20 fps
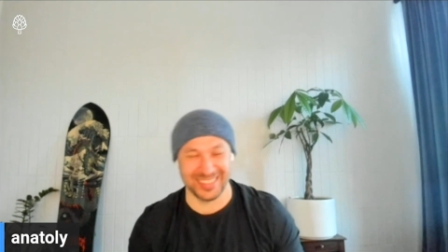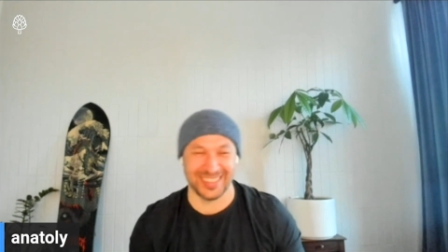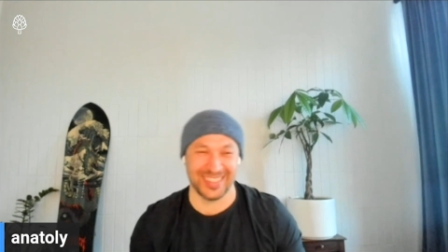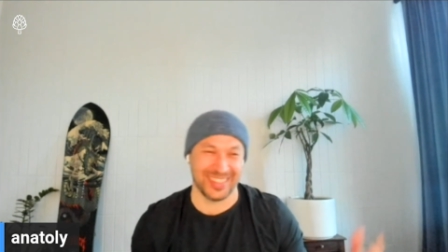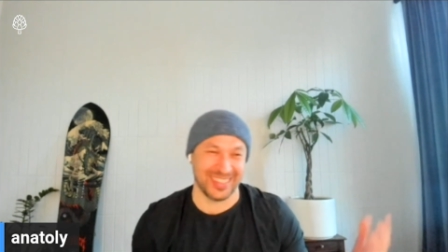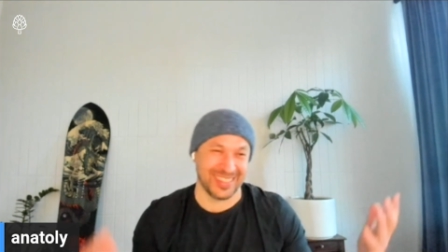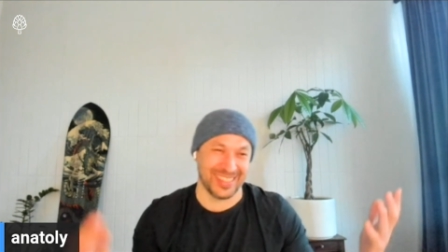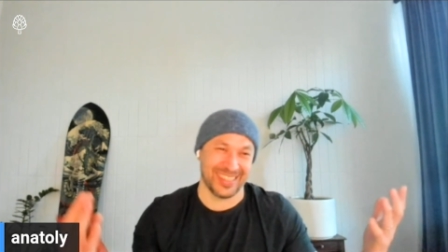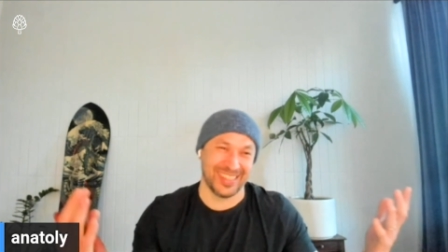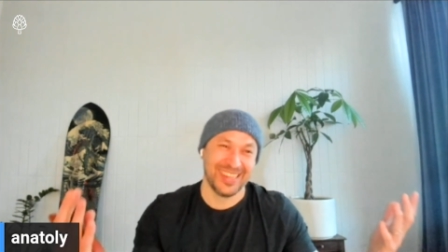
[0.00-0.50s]

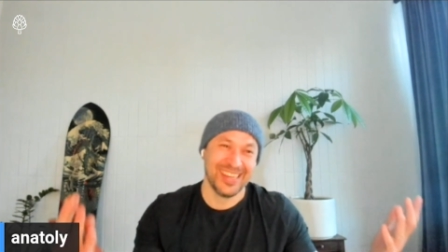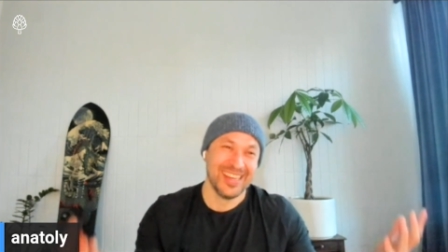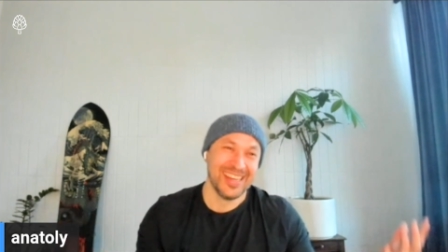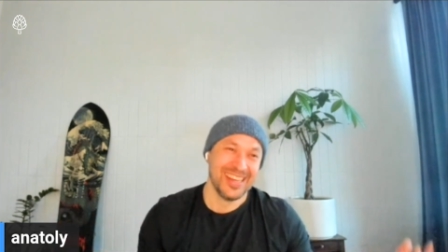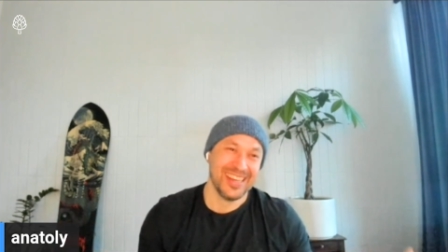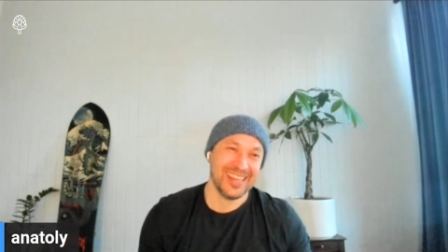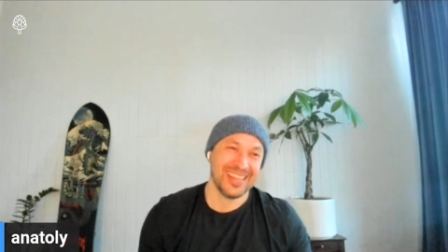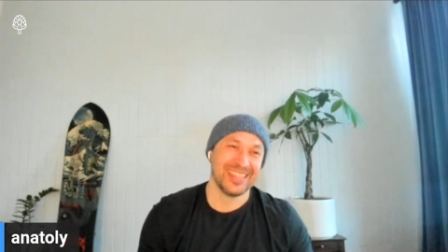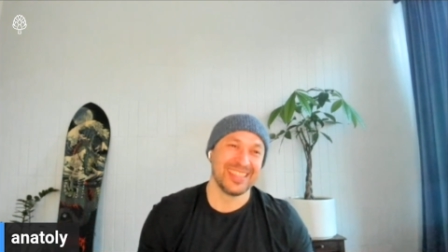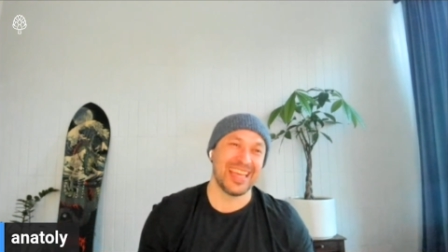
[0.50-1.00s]

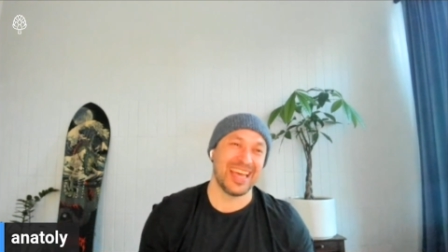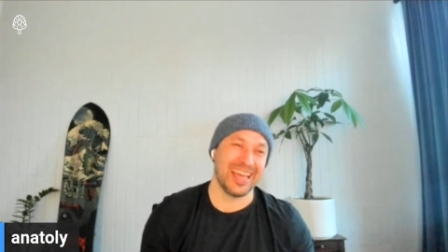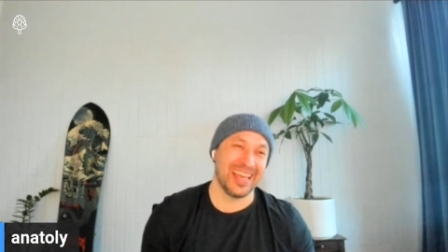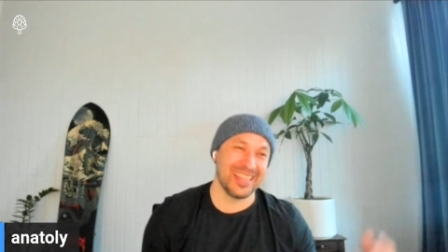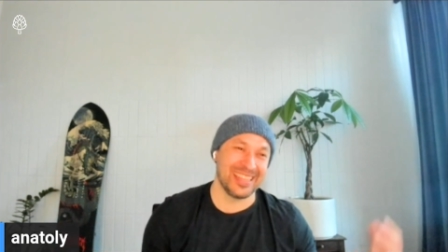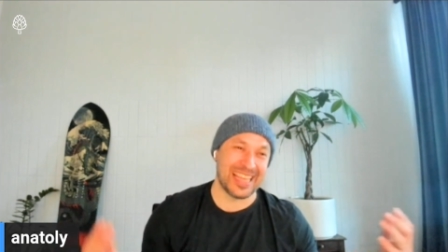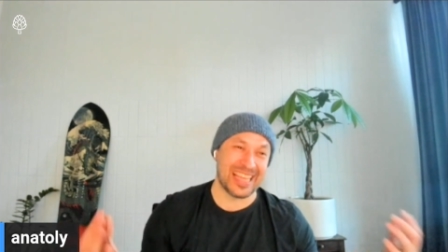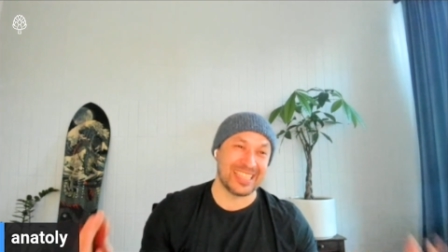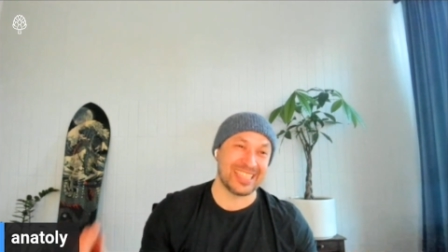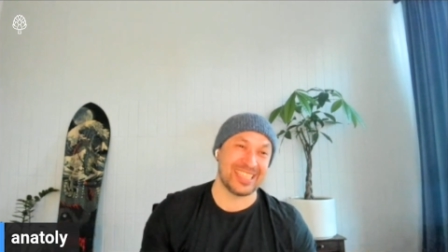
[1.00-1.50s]

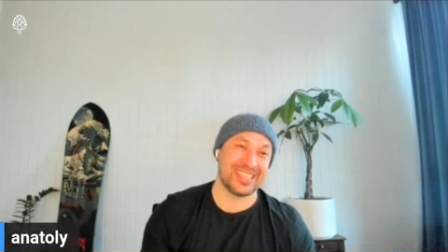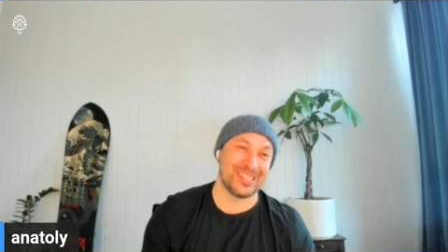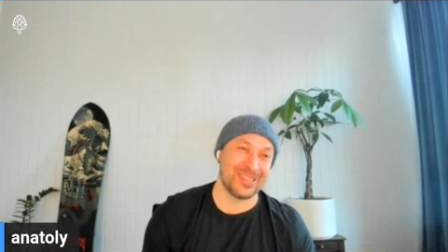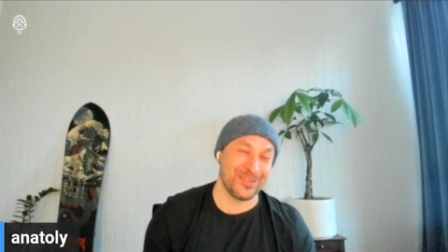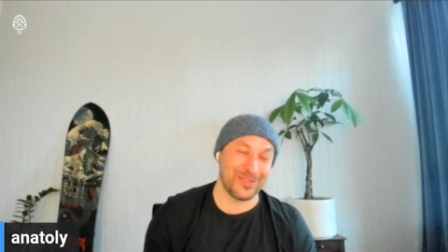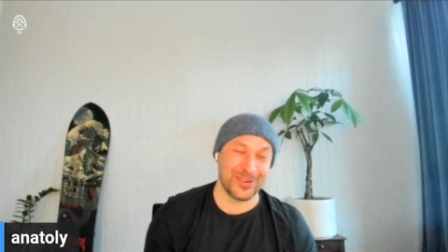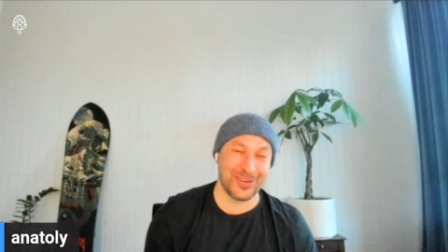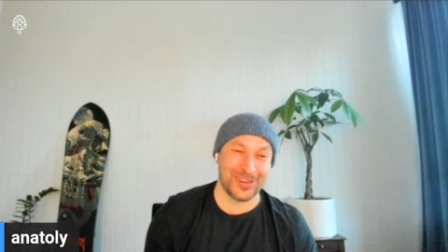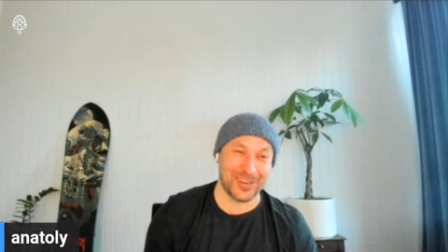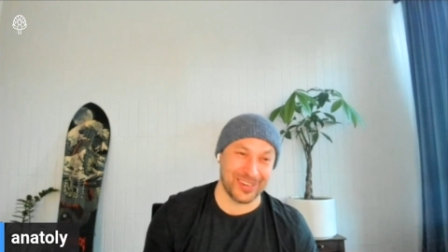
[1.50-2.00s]
Like, that's a
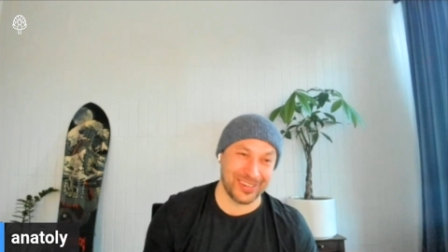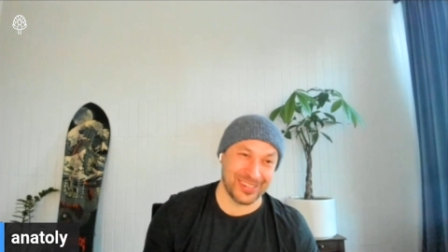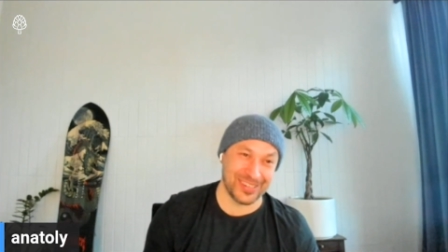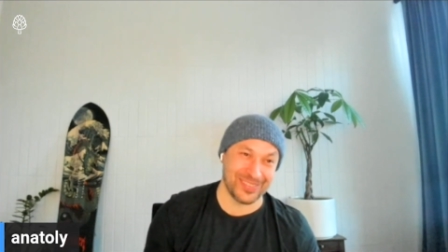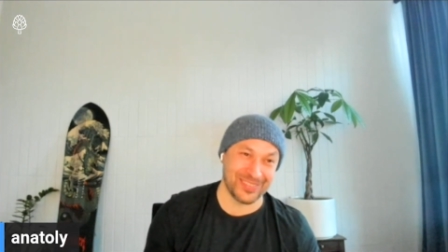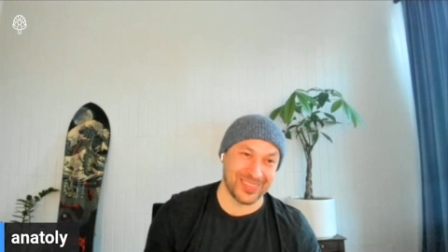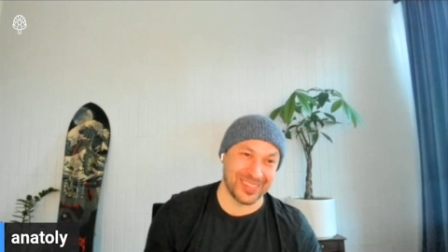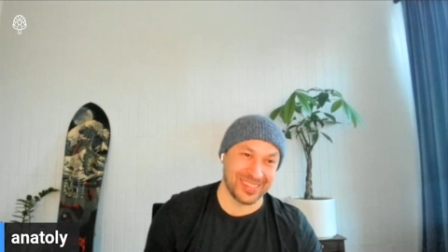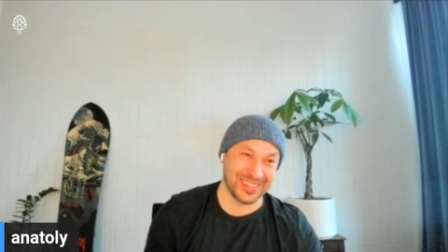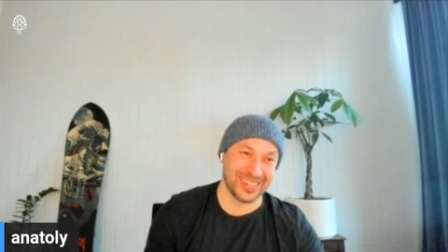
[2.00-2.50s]
different
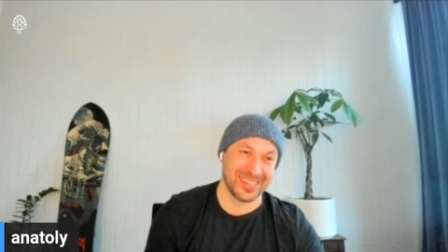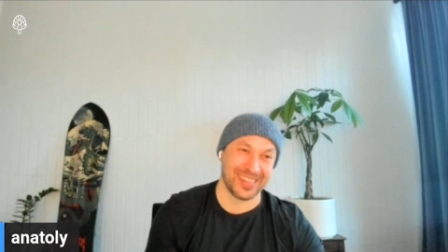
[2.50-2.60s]
argument.